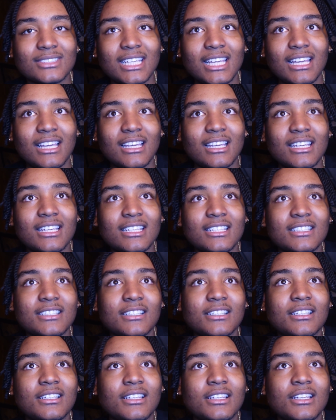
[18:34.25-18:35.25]
And
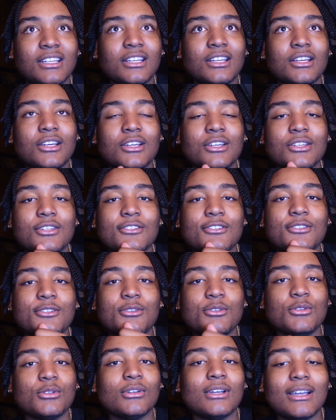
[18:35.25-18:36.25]

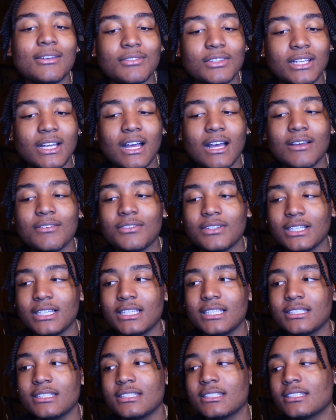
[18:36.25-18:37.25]
you don't have the
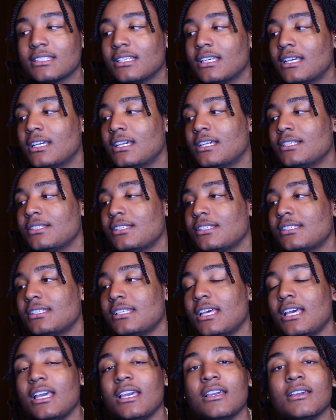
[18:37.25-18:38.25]
confidence to
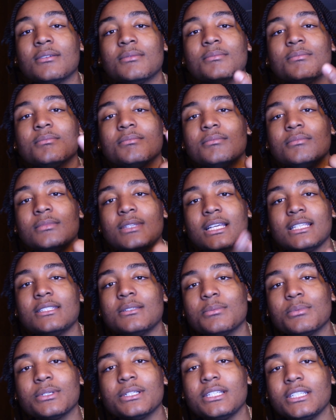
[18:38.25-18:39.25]
say, that's a
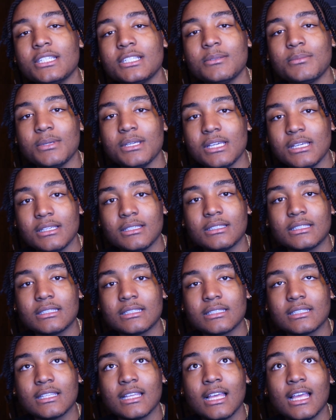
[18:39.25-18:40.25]
pretty good
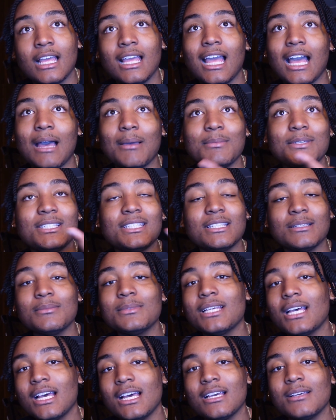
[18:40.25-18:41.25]
piece. I mean,
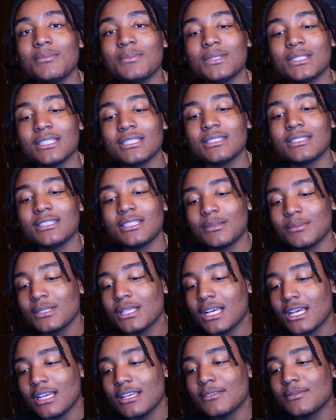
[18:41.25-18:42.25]
sometimes
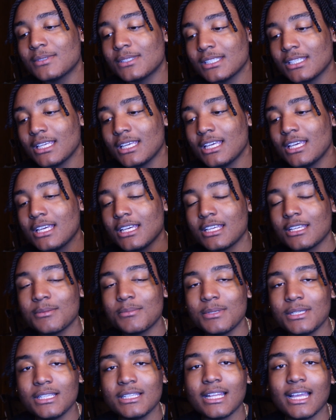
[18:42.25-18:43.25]
it could
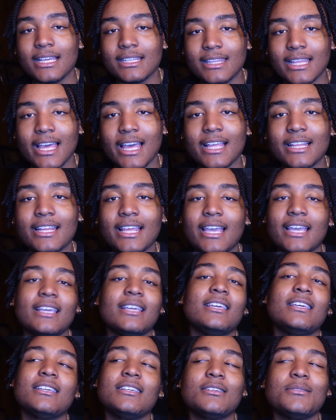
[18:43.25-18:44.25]
be like that. Like,
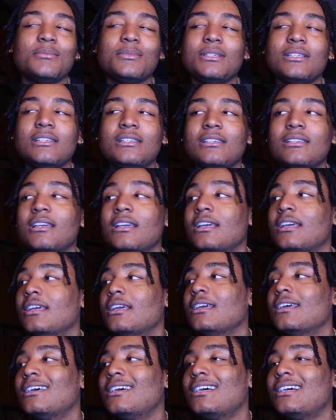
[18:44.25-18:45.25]
it could be,
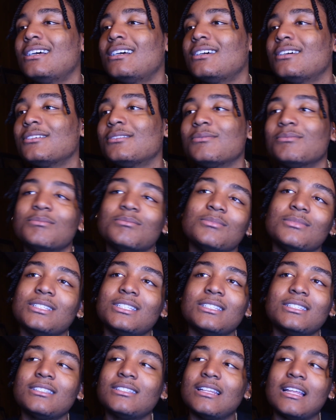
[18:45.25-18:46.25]
oh,
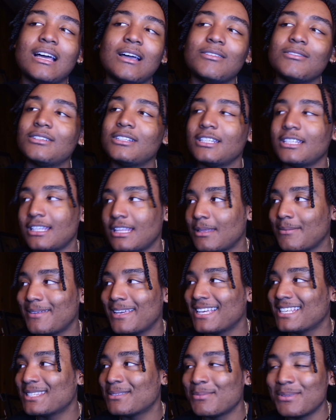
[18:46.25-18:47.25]
this is not really the
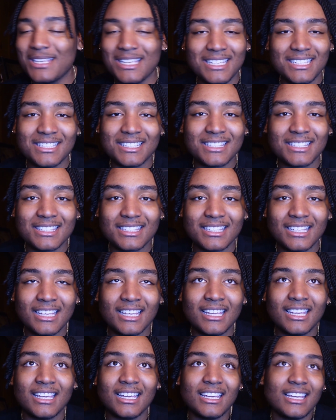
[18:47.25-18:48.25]
best piece.
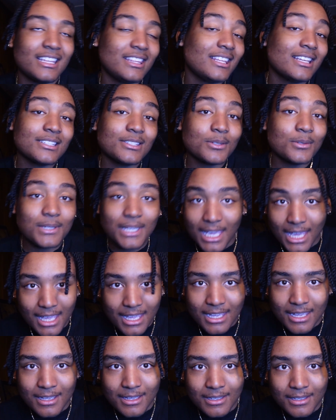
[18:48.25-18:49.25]
And that's
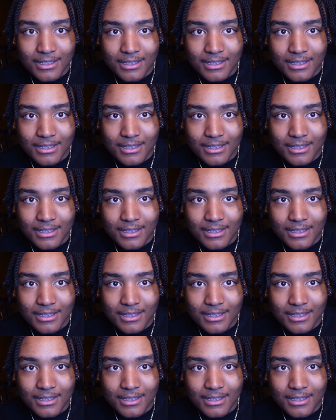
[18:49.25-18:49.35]
okay.